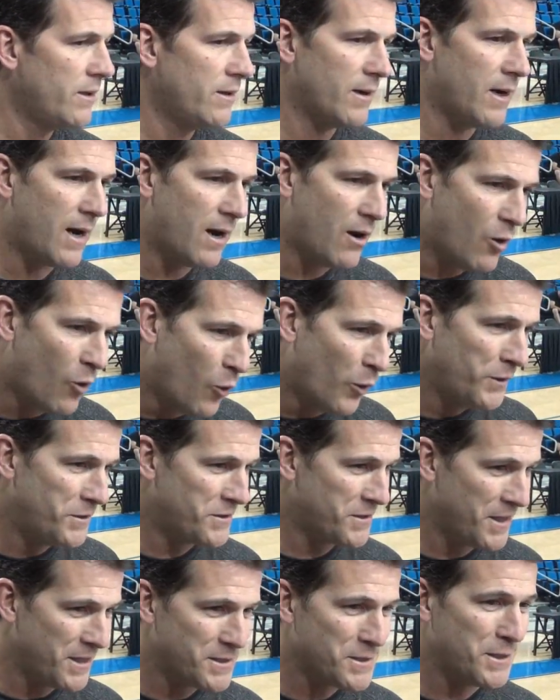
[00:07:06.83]
And I
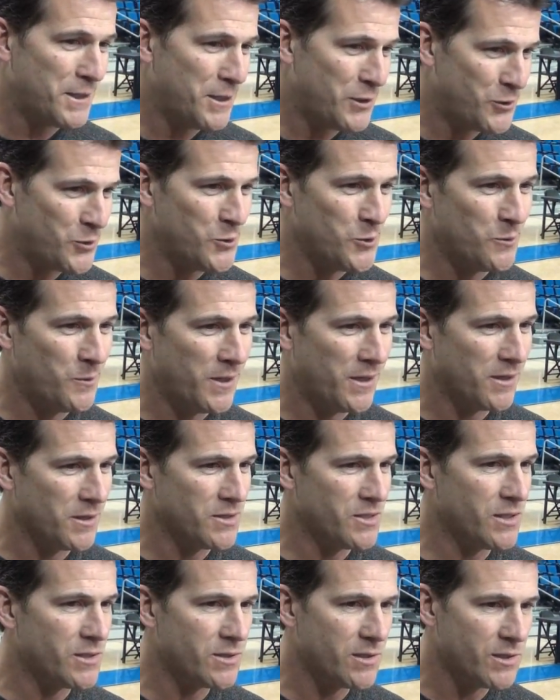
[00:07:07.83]
always say it's an issue
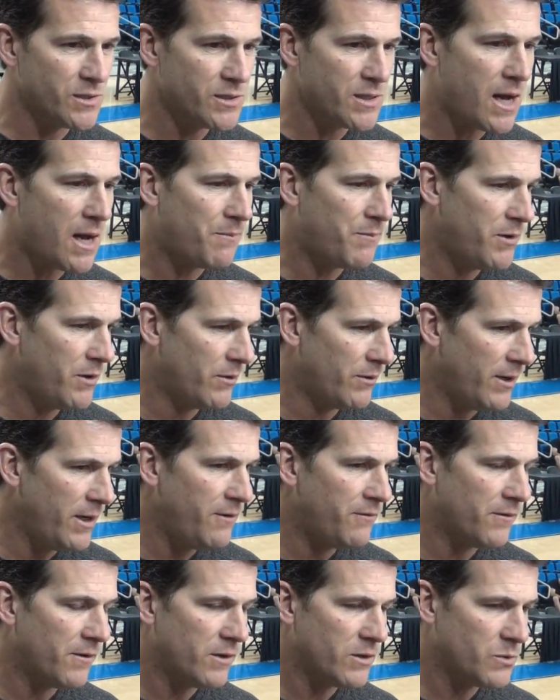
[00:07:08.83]
because it's the stop to your
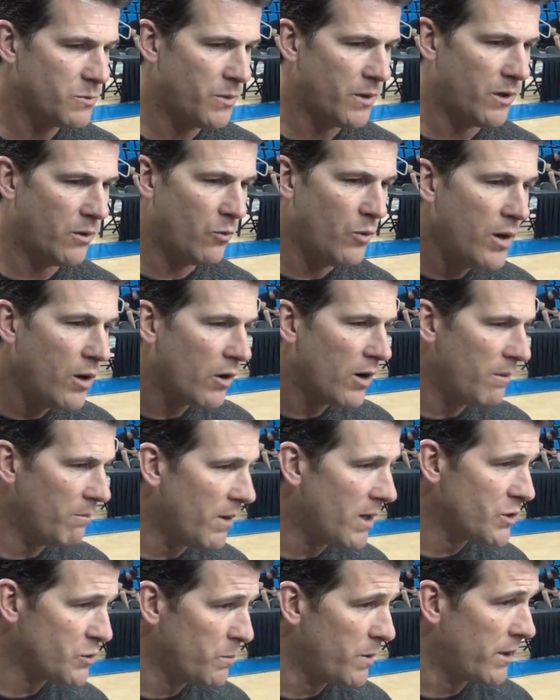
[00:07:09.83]
defense. But we are a
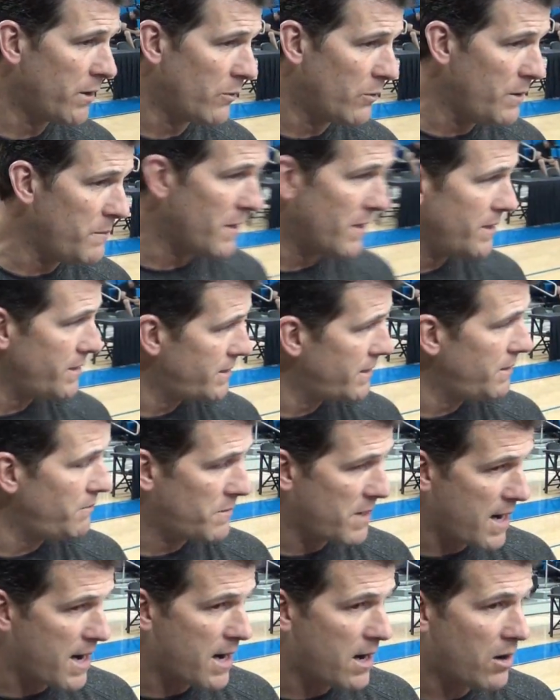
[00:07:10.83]
much better rebounding
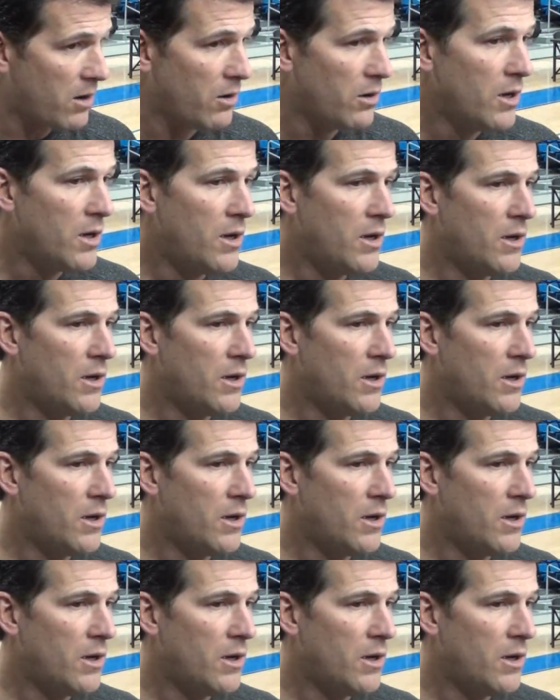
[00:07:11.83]
team now